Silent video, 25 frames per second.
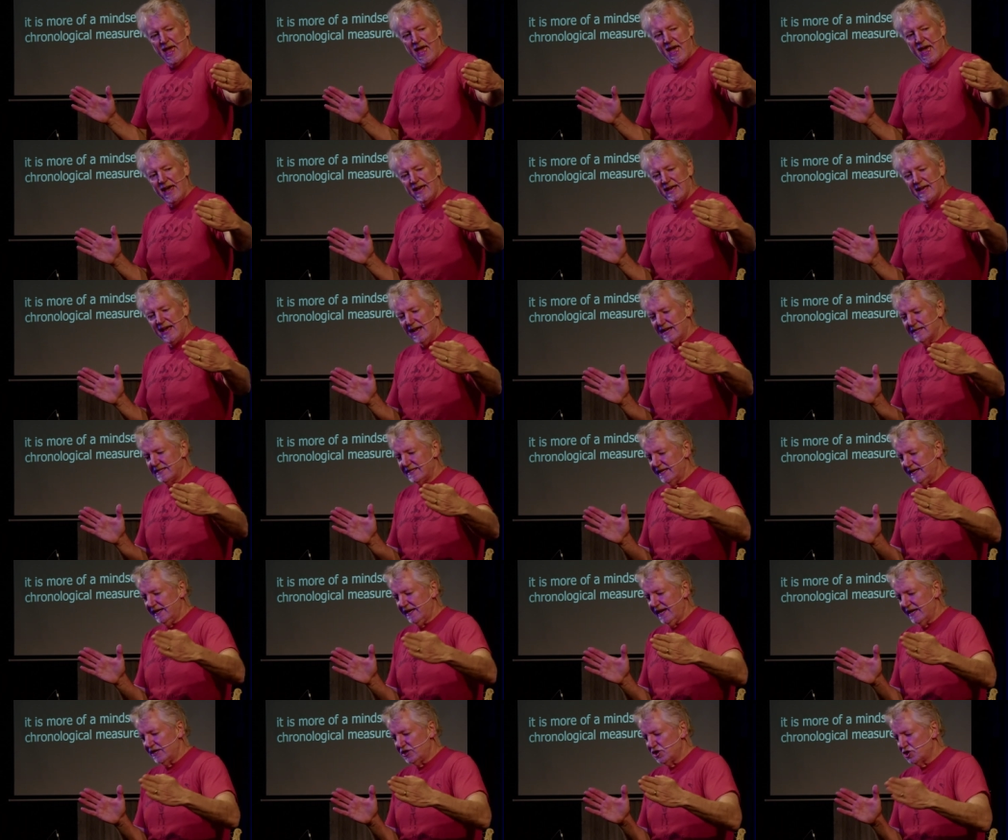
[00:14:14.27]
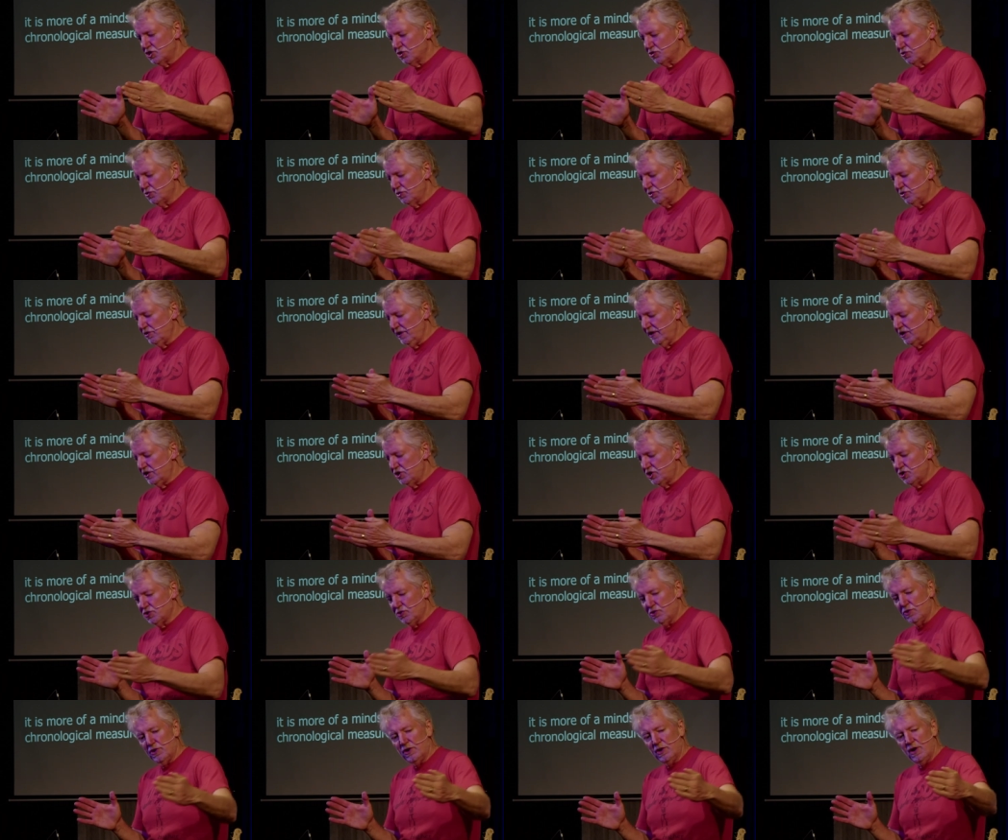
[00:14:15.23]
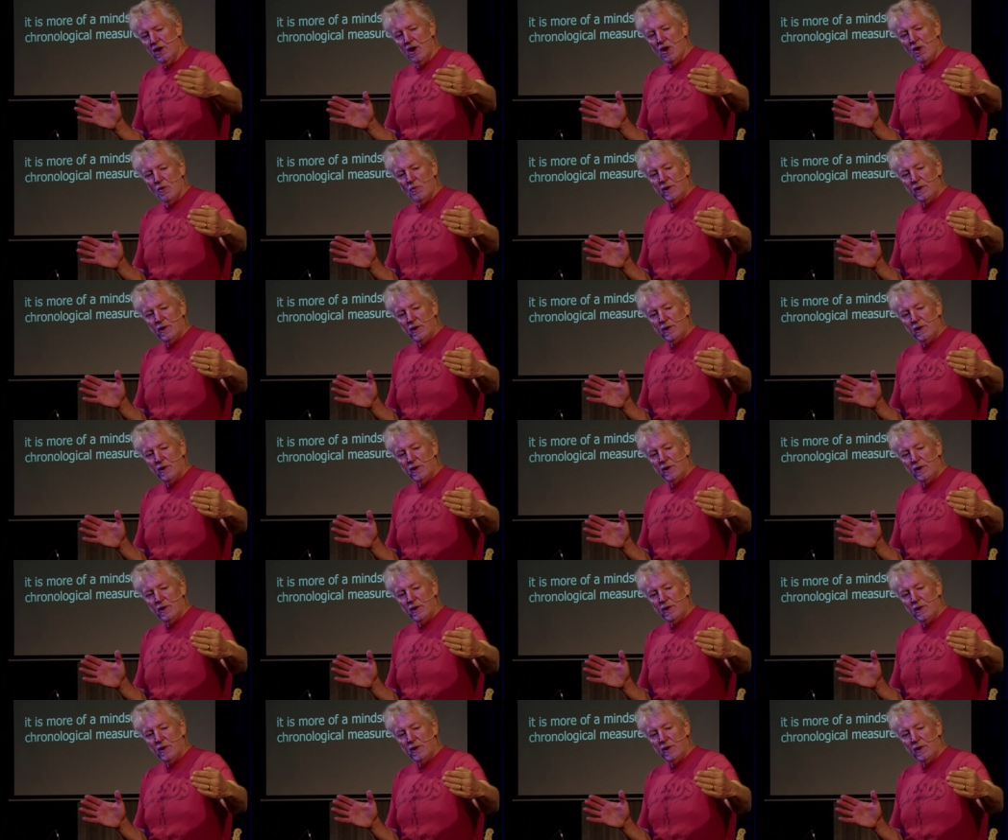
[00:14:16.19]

as it gets shorter and shorter,